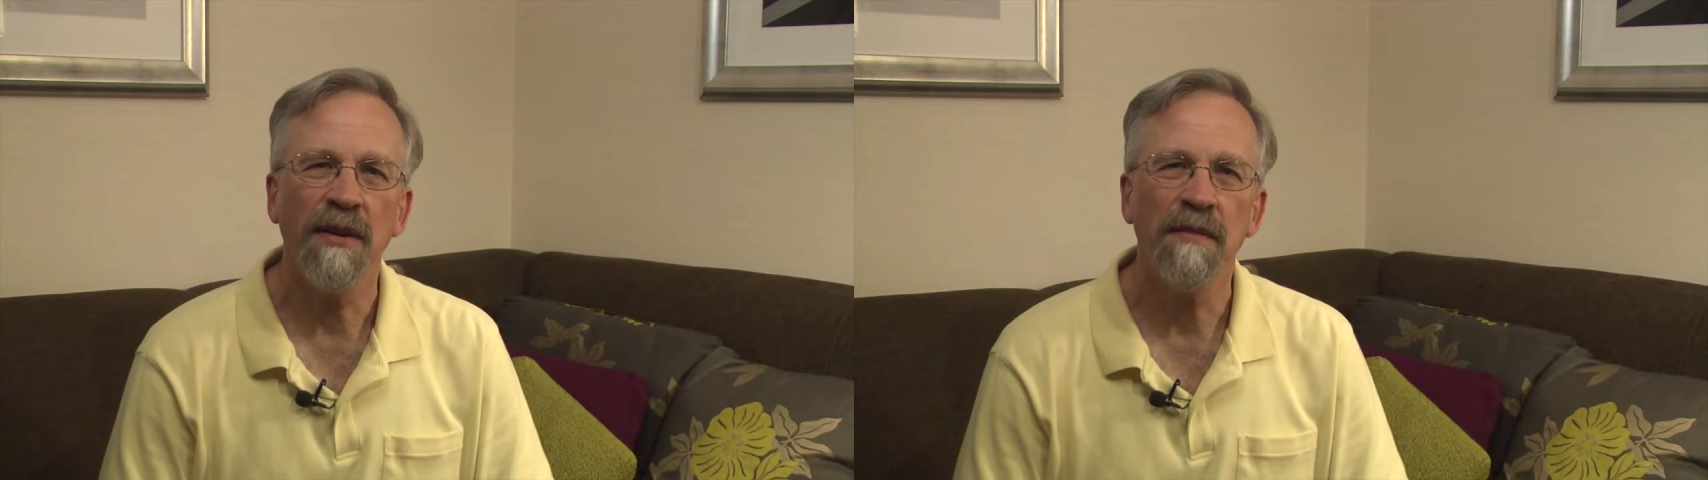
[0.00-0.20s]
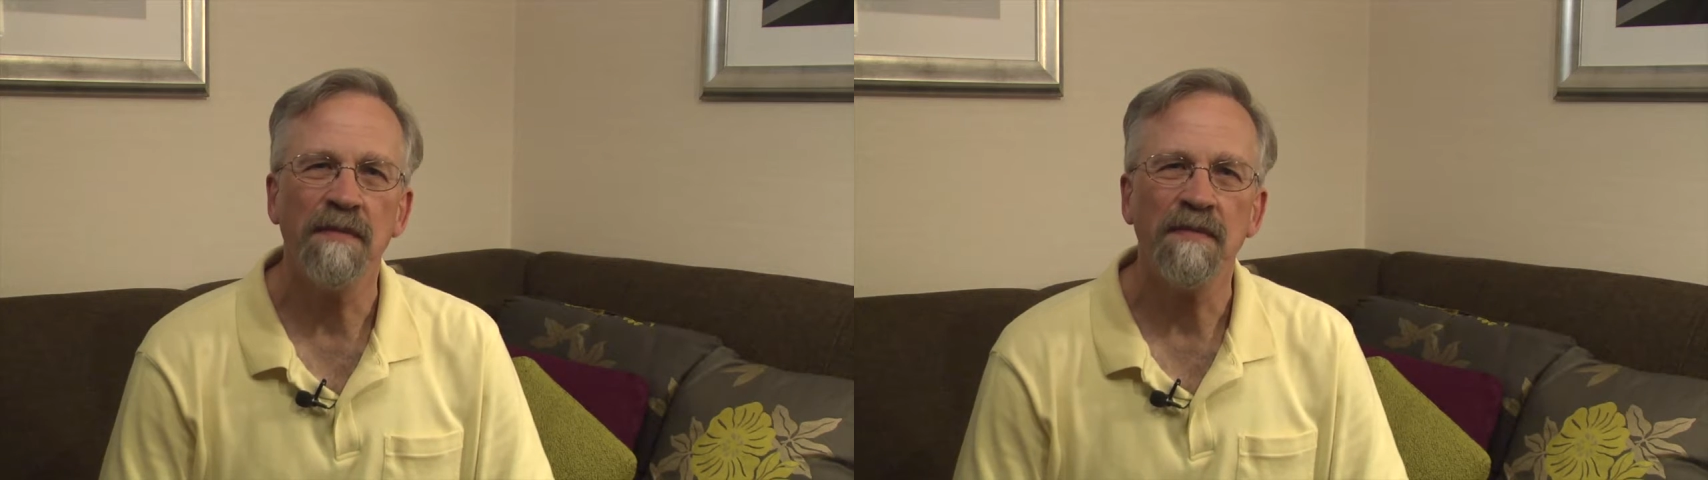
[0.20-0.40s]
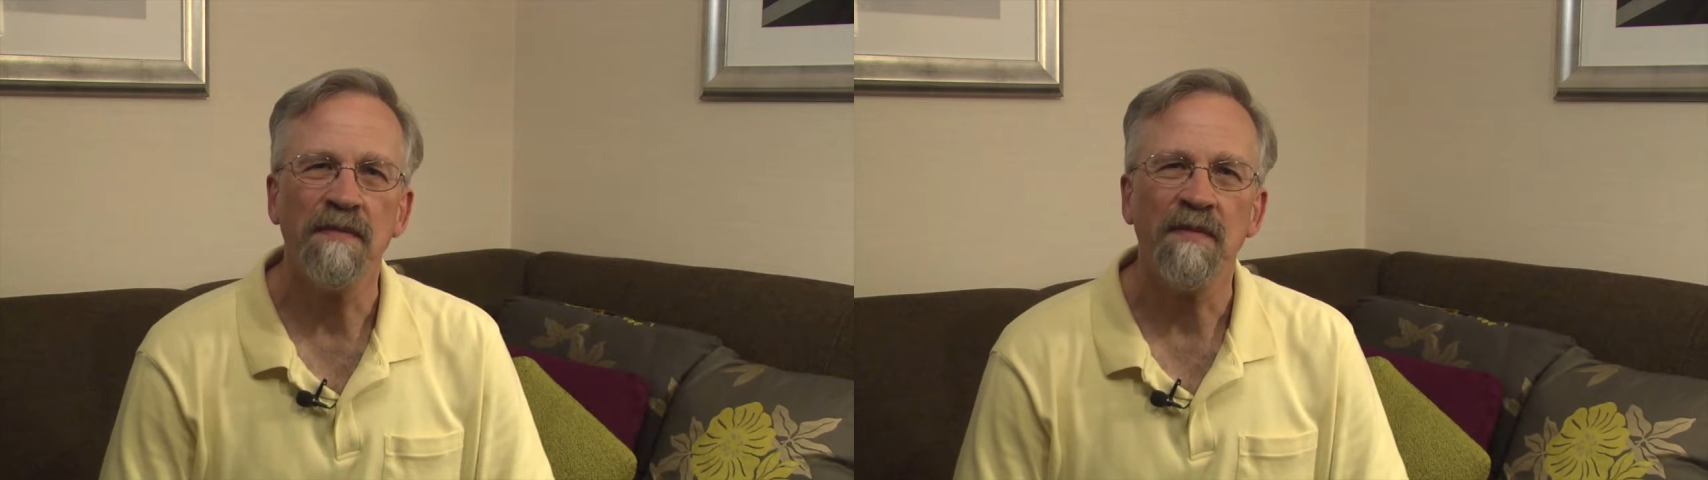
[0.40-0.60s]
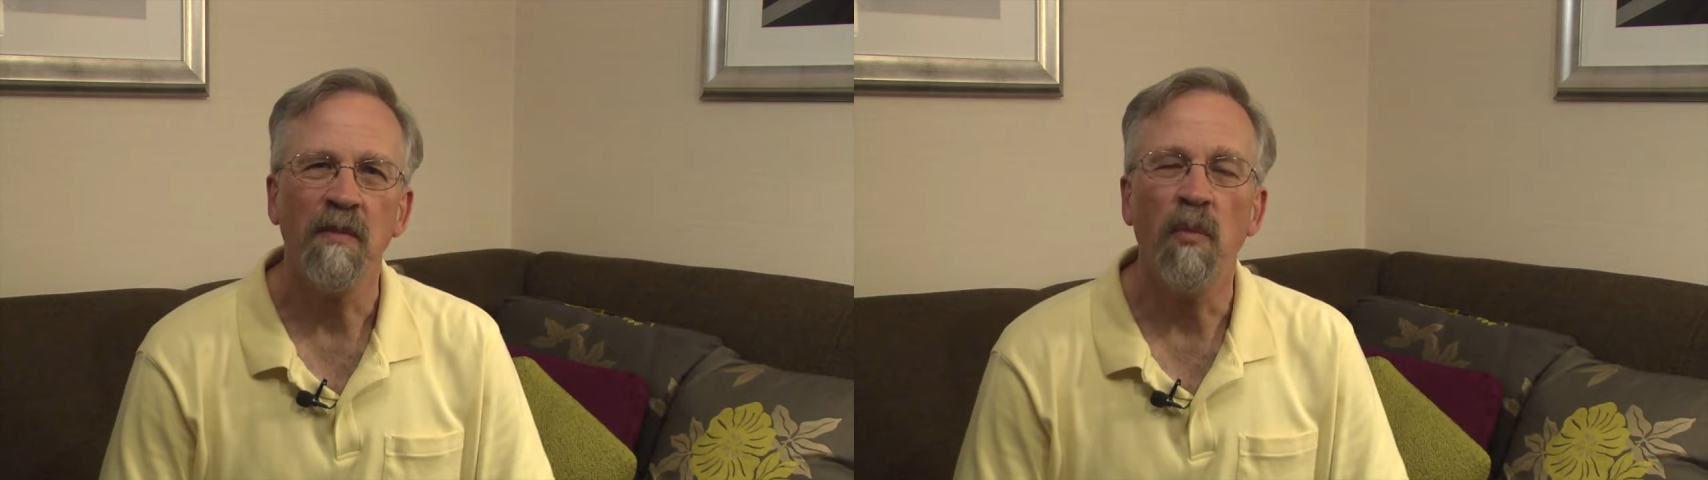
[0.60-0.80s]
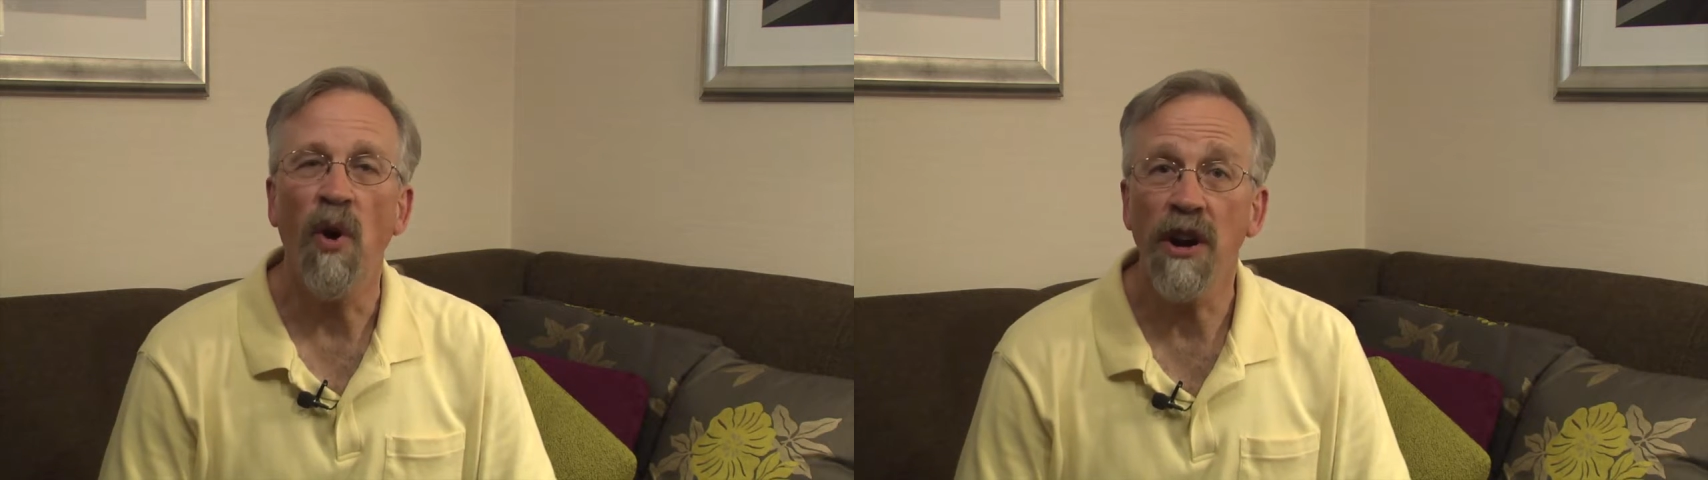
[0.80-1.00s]
a
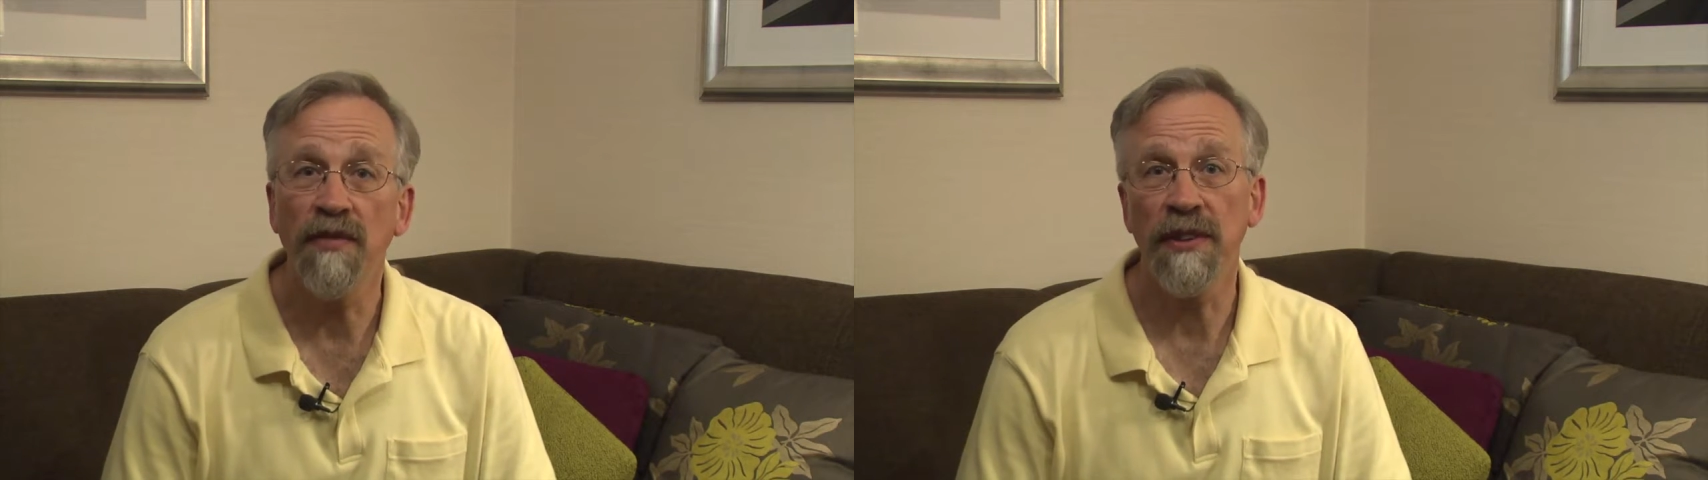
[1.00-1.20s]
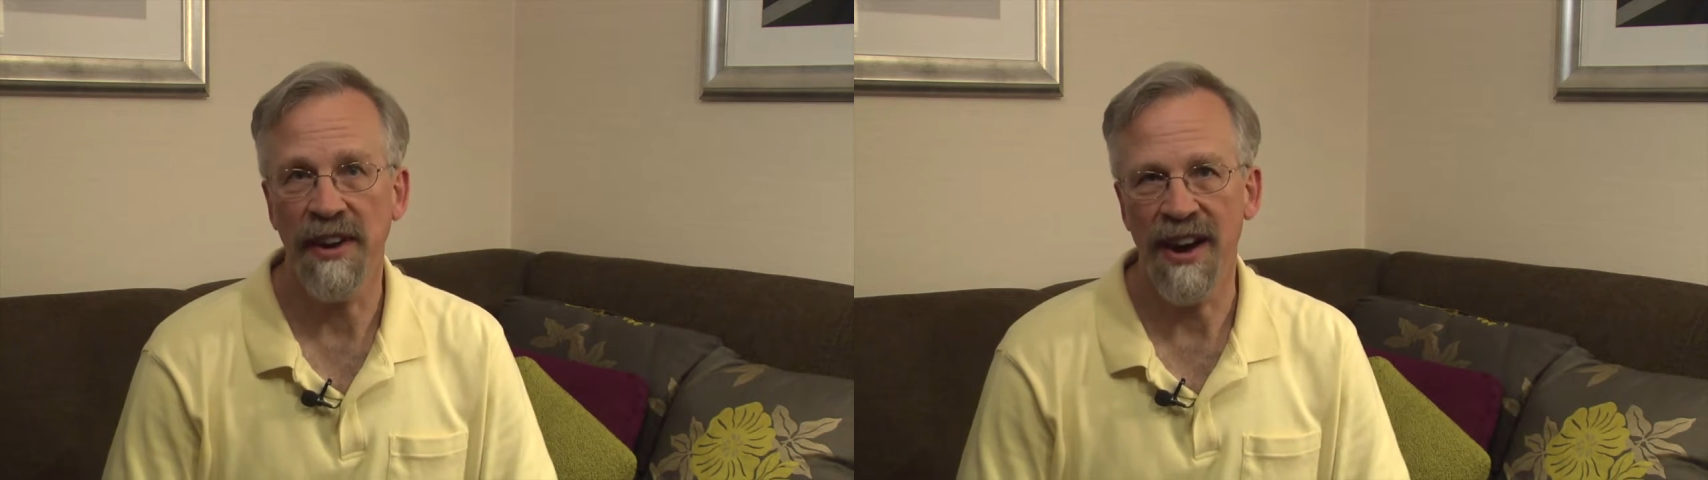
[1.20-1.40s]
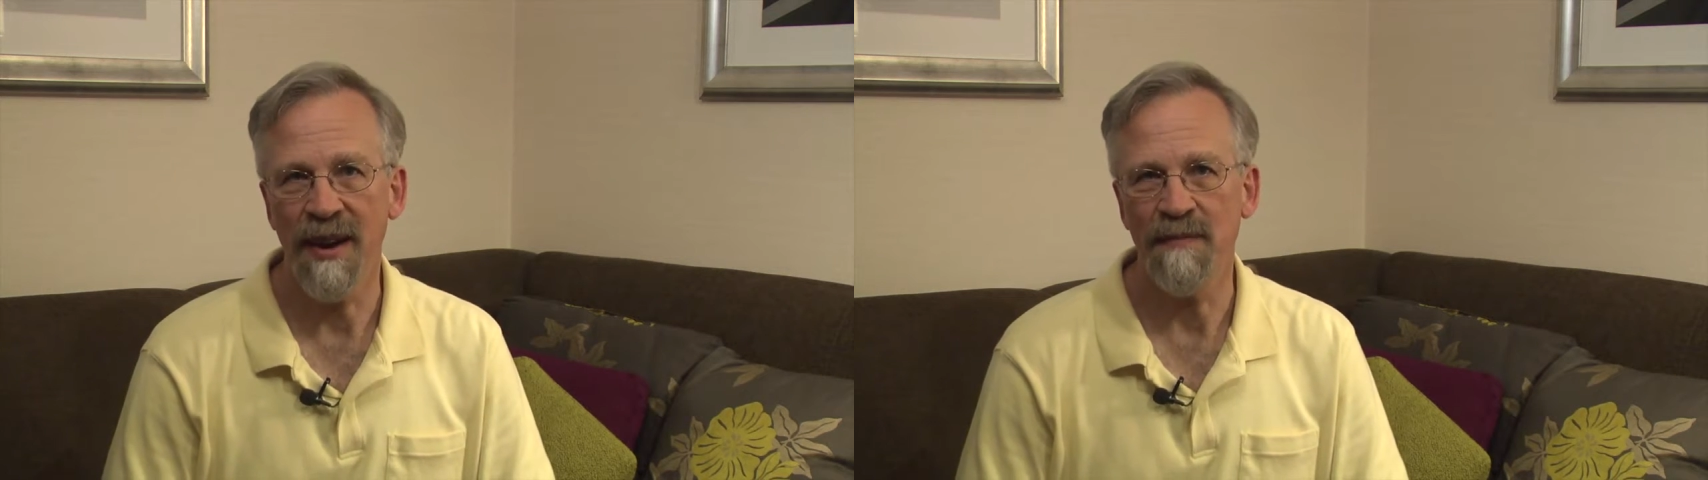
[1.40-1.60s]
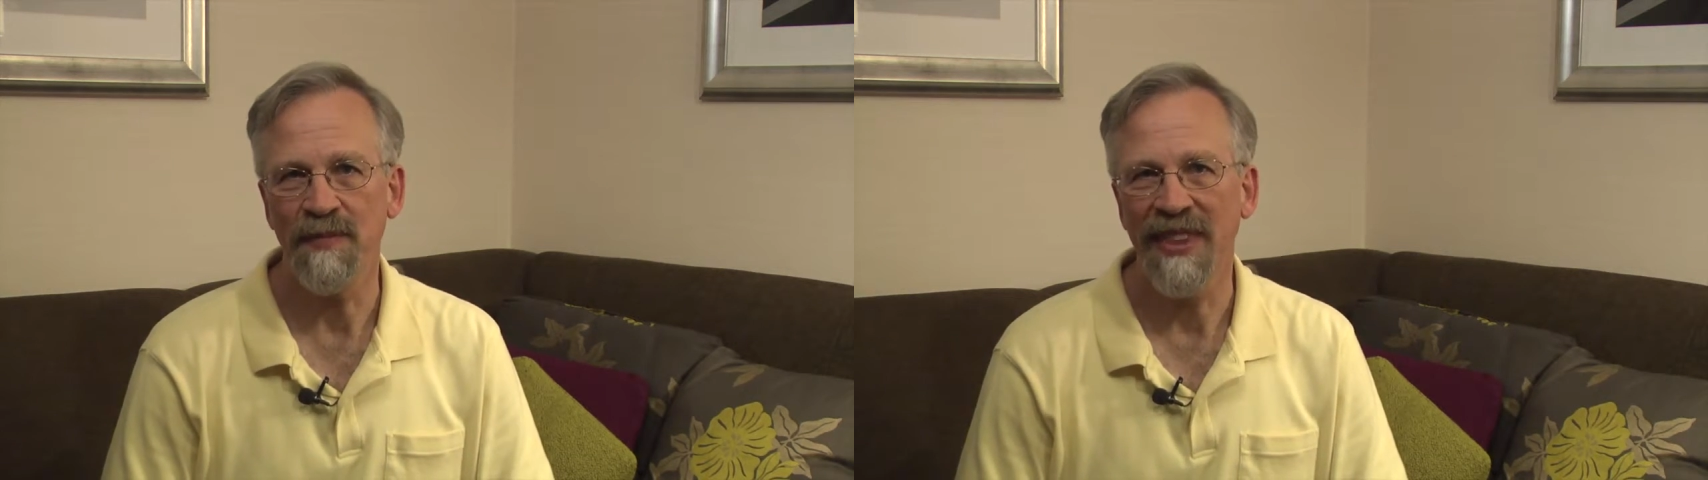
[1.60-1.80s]
wonderful time.